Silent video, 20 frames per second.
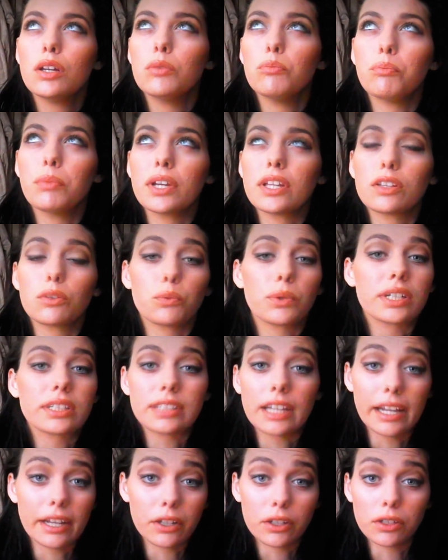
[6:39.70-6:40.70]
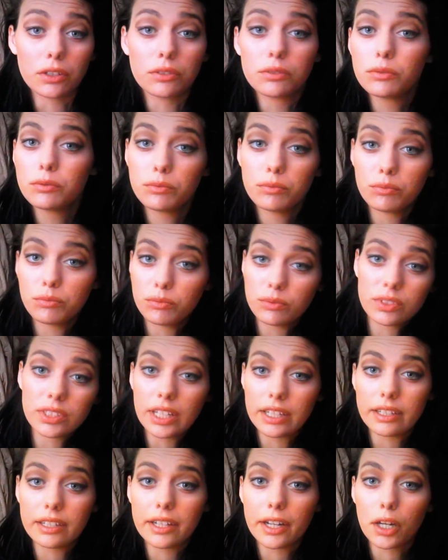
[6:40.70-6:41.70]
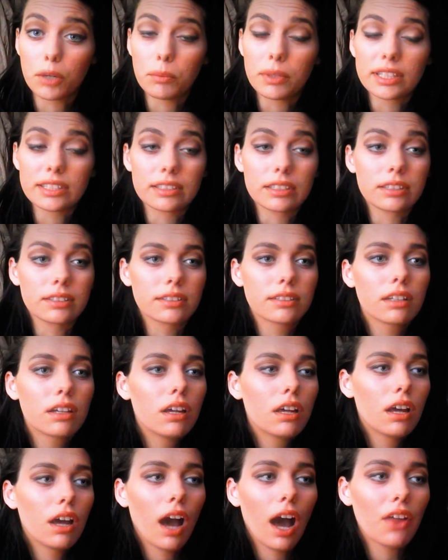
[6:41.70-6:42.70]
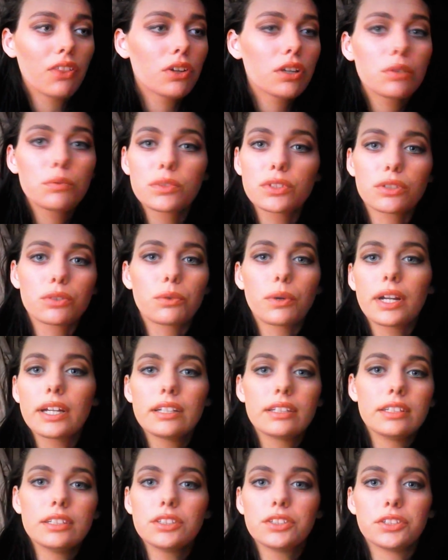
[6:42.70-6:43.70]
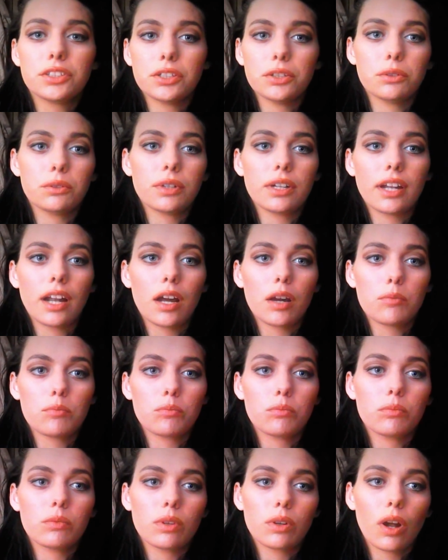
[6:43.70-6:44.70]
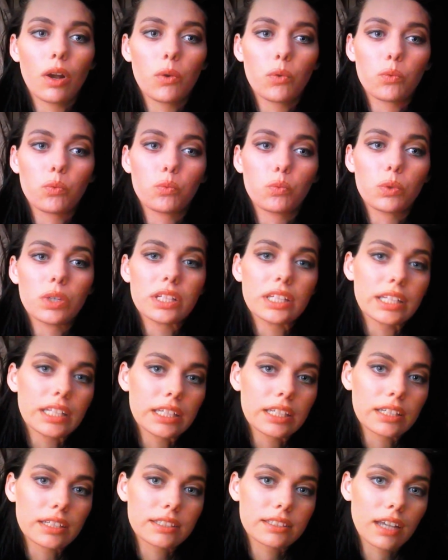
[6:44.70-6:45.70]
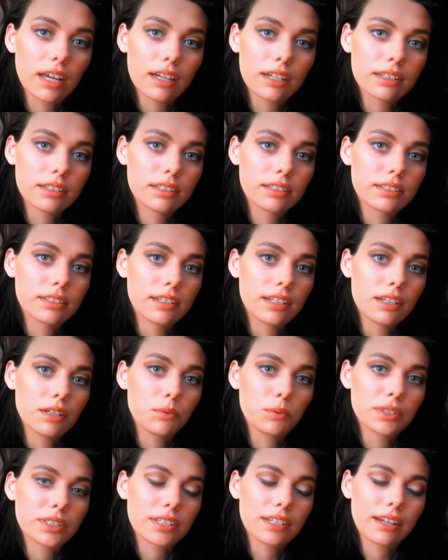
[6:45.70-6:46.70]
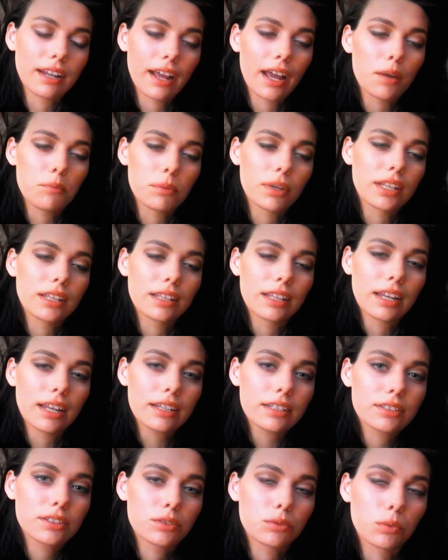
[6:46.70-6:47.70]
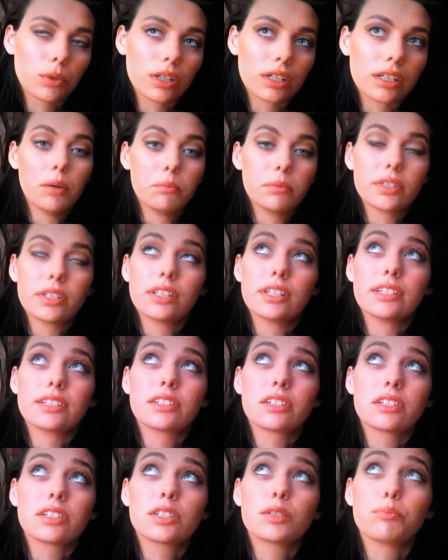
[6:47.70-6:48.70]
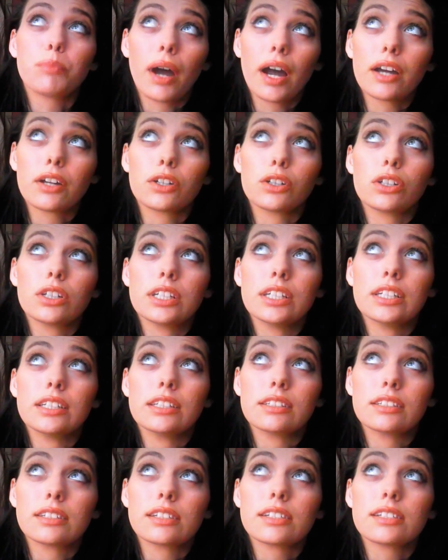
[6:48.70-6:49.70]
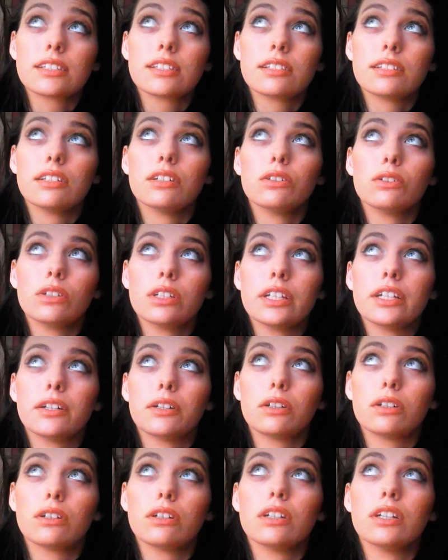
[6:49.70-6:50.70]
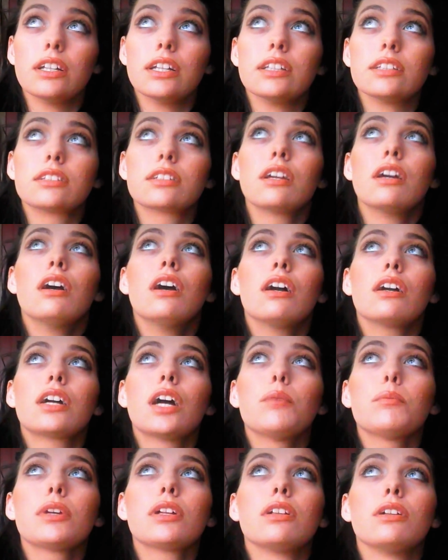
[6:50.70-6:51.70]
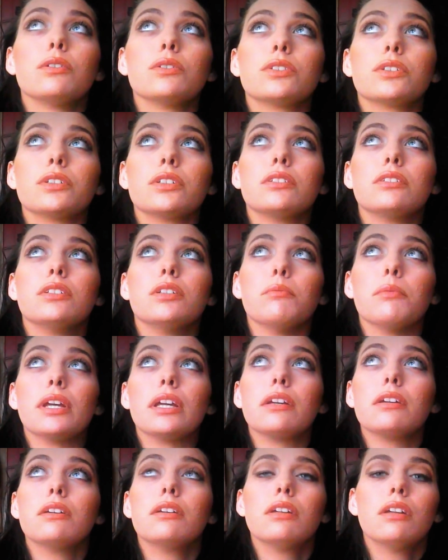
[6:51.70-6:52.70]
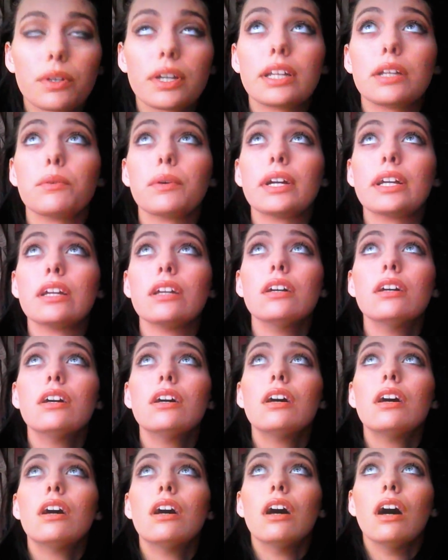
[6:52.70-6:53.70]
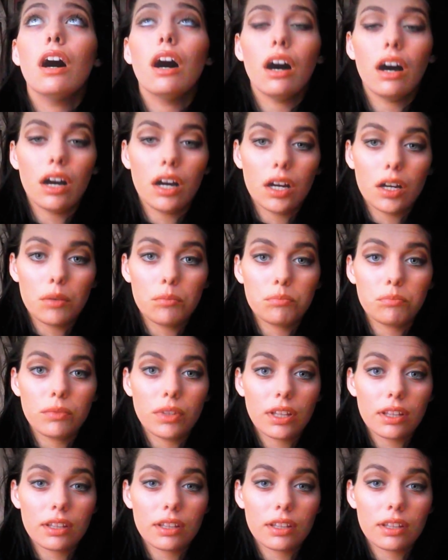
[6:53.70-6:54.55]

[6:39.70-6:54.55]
being the Rictator, taking care of business. I thought it was a great issue and I'm really excited to see what's going to happen in the next one. This spider is still here and it's coming closer to me. Anyway, um,